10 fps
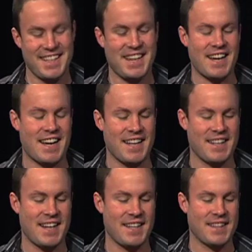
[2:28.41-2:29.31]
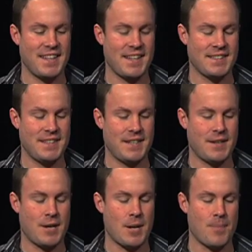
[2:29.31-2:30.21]
Yeah, I like the
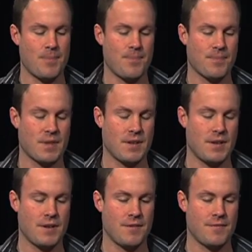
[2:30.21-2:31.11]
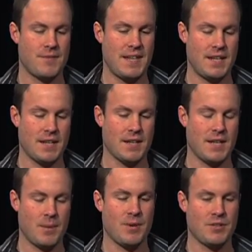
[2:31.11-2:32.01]
idea of taking
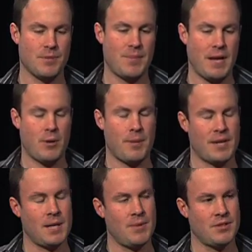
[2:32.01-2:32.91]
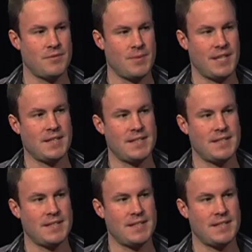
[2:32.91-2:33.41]
an image, a panoramic image from the